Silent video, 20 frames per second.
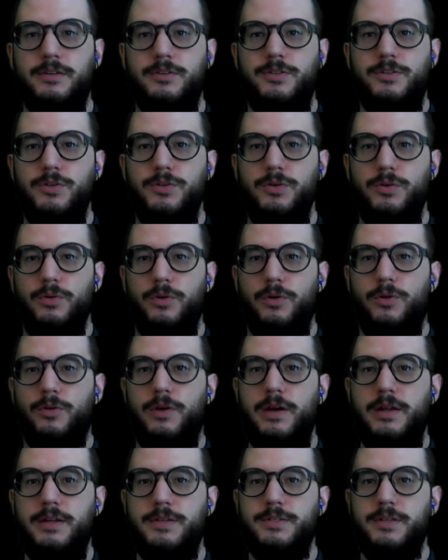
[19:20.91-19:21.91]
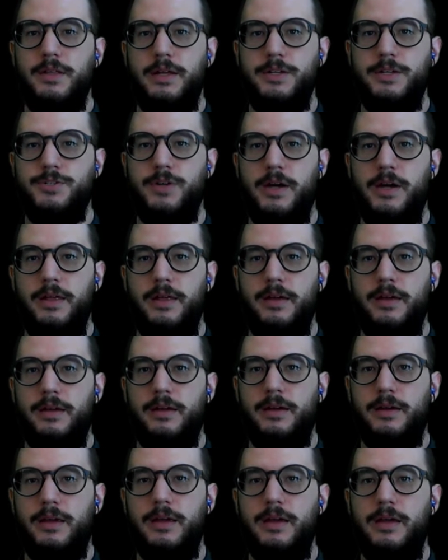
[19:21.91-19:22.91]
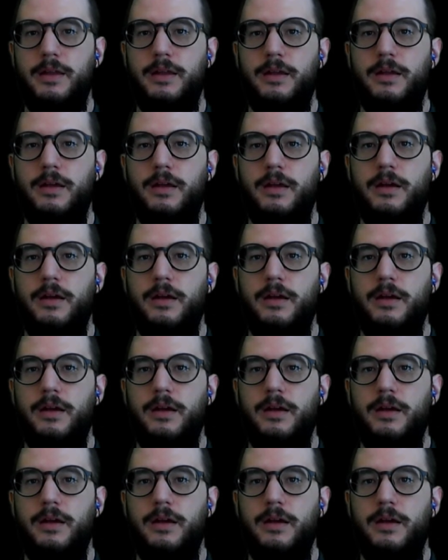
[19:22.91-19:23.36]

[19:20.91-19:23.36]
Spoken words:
to greatest. So let's try that again.